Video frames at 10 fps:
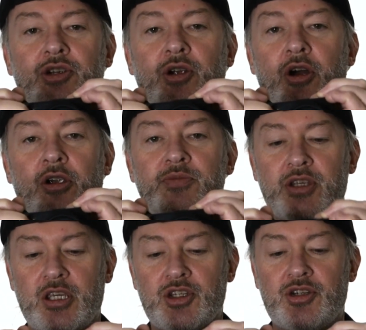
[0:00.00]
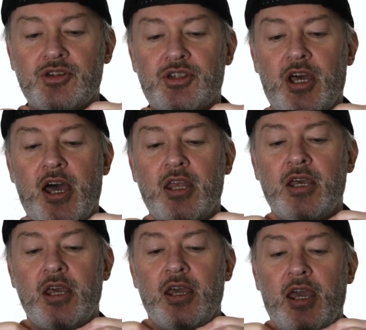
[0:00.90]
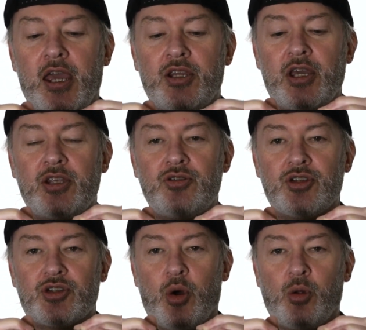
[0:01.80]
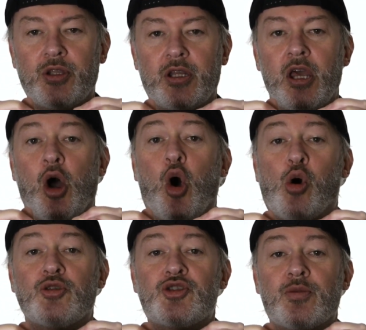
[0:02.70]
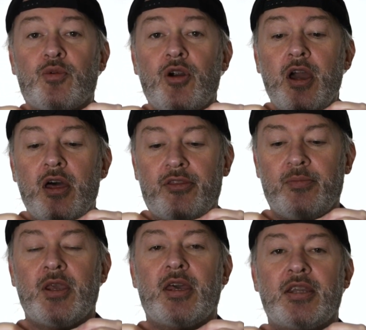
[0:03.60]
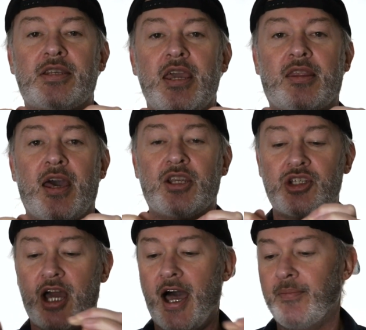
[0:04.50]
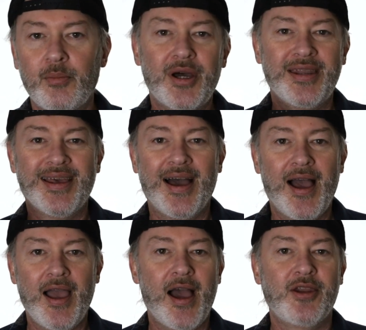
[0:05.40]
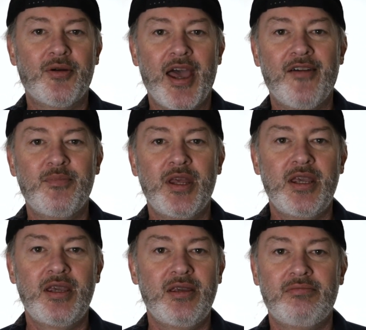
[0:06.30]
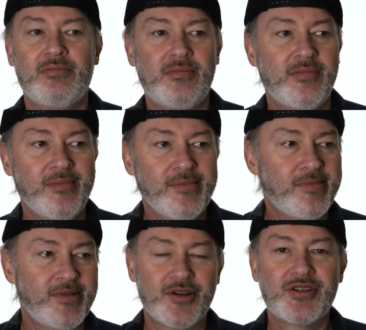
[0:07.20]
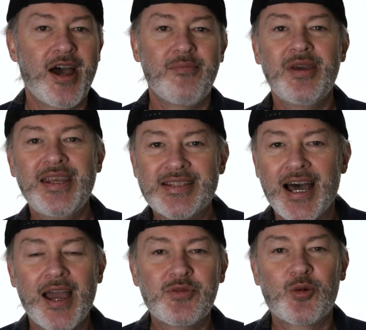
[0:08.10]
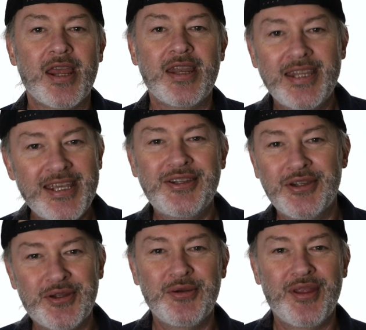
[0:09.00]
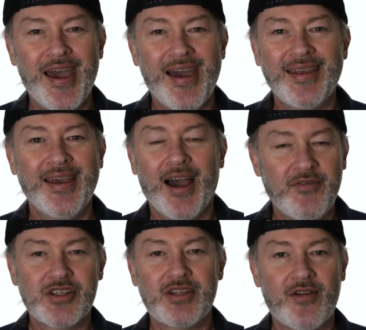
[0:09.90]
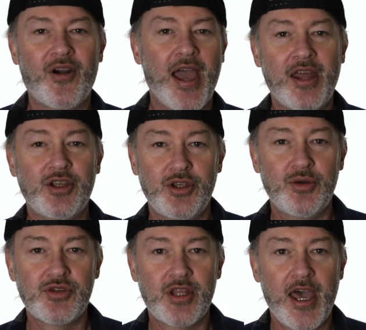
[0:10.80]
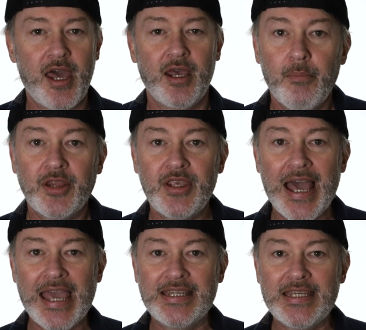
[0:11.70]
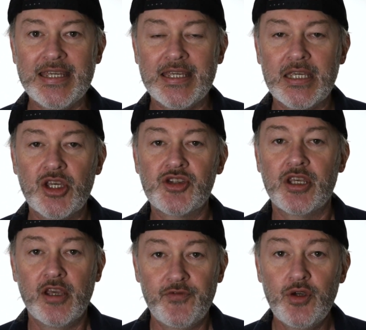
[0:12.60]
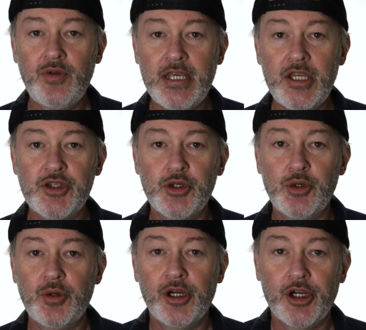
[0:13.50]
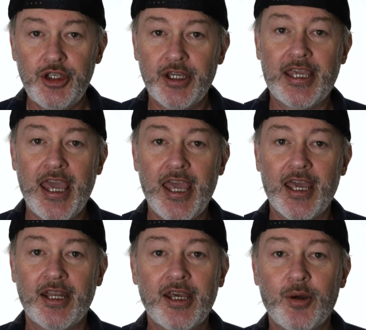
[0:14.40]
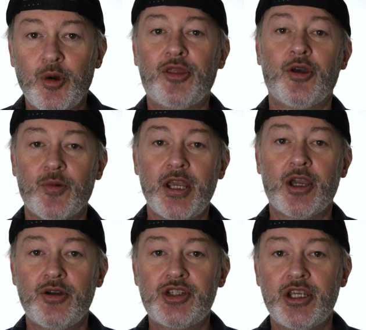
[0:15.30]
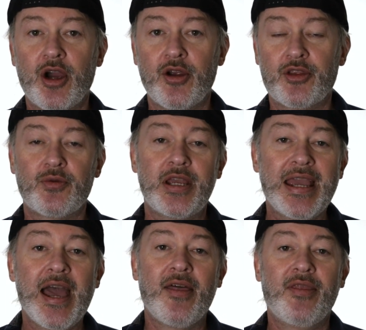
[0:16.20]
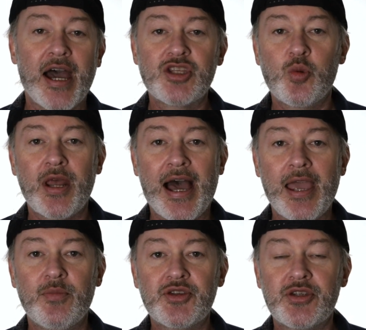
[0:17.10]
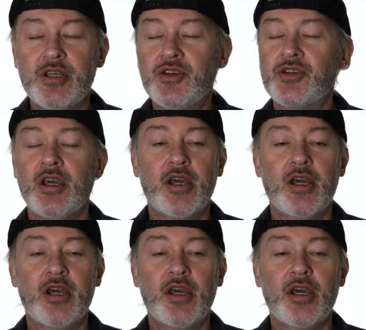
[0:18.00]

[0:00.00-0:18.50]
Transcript: your arms against your side and you just hold it, hold your breath, and take that shot. But I don't have many, there's not many times need to do that. I've just never had to use that. But the idea is, if you need to, you can with the Ricoh GR3. That's what IBIS is.